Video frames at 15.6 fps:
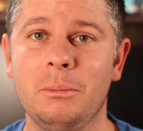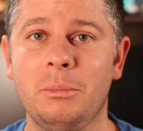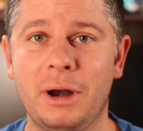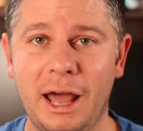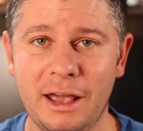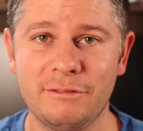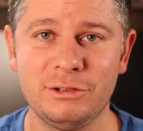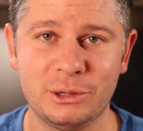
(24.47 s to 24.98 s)
but
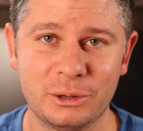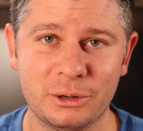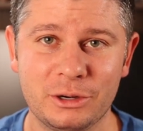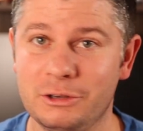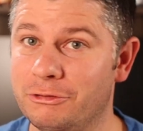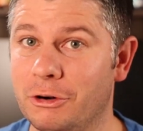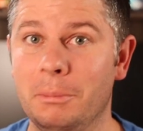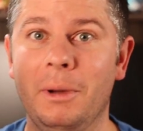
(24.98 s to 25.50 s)
I have
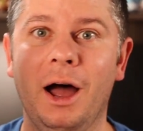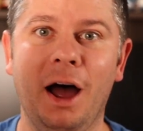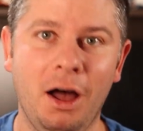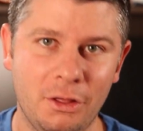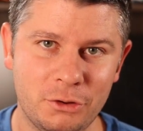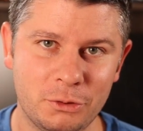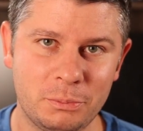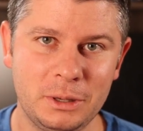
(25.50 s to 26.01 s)
learned from
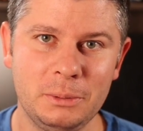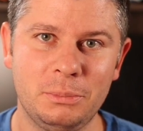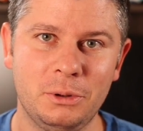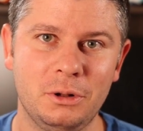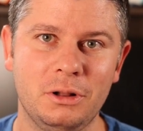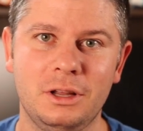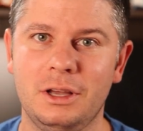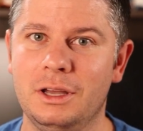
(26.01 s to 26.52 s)
other
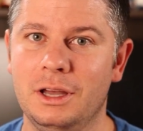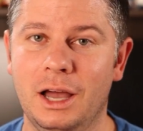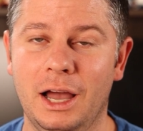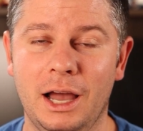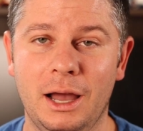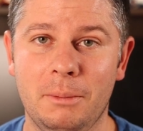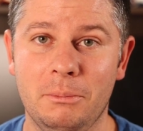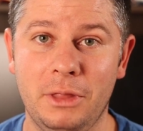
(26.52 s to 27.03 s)
people
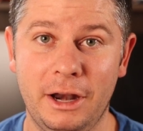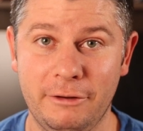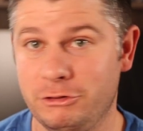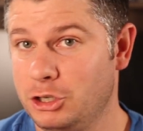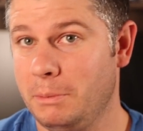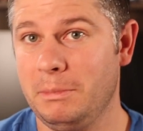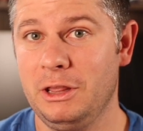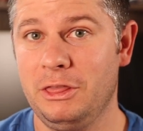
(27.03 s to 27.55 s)
that have
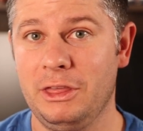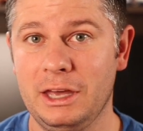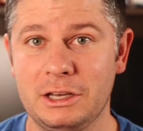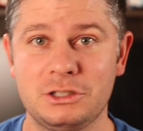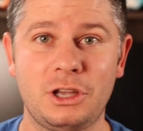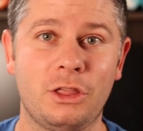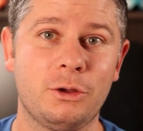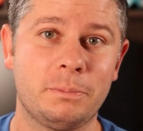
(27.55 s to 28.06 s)
shipped me
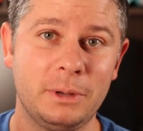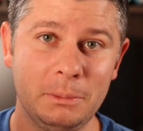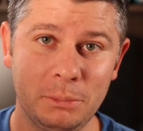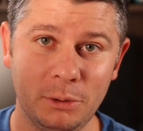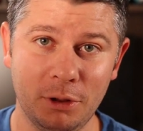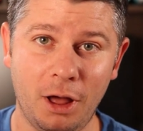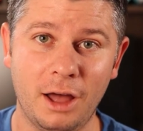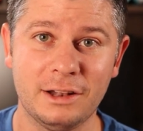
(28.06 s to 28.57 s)
things, other
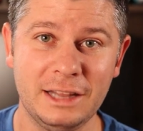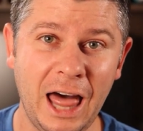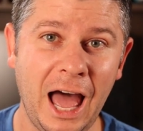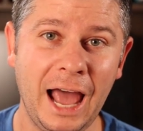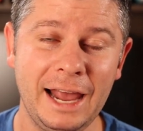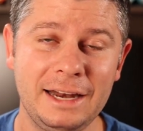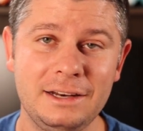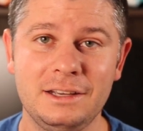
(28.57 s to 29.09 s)
people
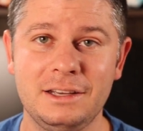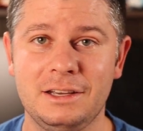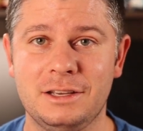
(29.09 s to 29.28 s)
online.